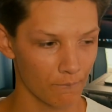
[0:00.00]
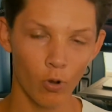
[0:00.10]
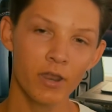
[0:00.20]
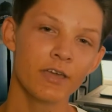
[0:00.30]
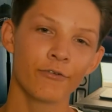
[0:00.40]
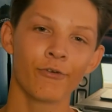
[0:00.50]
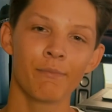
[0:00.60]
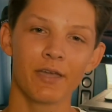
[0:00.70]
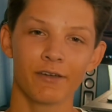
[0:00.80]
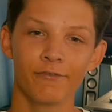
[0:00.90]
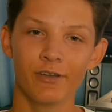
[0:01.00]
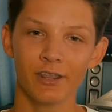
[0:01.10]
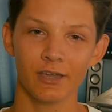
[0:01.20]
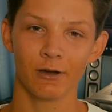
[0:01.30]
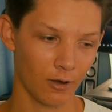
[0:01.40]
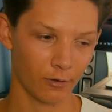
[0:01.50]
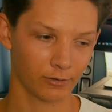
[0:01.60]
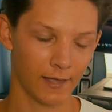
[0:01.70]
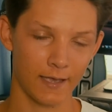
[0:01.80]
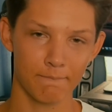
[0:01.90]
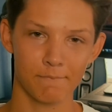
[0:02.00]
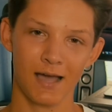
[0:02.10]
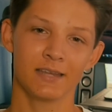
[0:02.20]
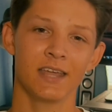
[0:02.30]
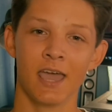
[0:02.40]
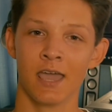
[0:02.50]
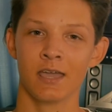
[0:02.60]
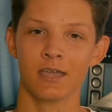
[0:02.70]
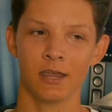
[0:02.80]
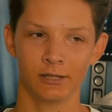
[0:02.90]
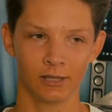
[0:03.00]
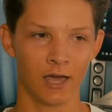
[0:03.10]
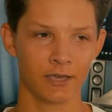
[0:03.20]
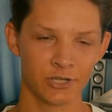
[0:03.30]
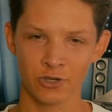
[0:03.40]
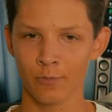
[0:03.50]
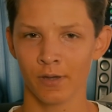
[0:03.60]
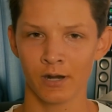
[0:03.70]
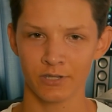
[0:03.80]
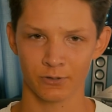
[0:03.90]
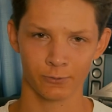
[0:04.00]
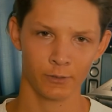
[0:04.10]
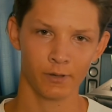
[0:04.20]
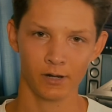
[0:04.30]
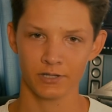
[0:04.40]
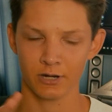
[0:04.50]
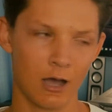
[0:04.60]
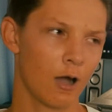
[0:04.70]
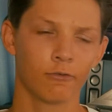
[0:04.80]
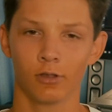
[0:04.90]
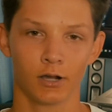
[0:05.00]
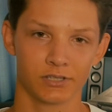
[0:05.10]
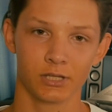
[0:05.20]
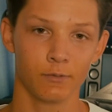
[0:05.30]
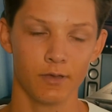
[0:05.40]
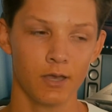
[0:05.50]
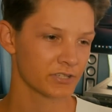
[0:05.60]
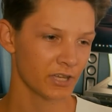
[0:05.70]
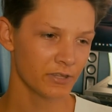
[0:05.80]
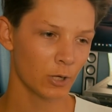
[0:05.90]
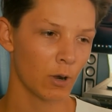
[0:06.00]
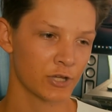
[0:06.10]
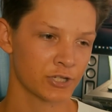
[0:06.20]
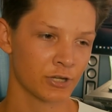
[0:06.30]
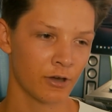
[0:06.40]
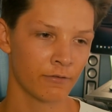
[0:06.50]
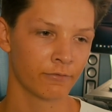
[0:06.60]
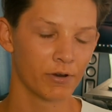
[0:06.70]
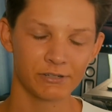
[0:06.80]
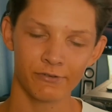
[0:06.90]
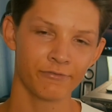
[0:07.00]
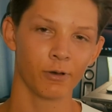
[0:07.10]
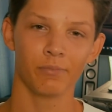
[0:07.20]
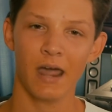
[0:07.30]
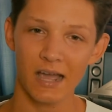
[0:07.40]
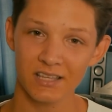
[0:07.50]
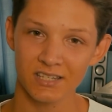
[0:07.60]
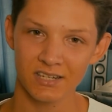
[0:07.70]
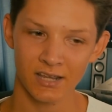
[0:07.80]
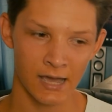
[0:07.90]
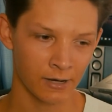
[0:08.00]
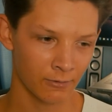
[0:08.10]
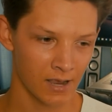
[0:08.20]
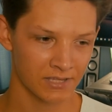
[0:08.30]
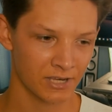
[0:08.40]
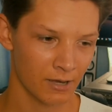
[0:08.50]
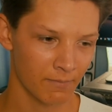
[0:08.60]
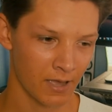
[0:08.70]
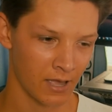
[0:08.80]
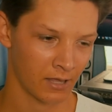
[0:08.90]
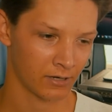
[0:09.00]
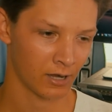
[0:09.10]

what if we make a video called like my day in like 2 minutes or 3 minutes, you know, however long it's gonna be. So then the question of what do we film next kind of rised up, and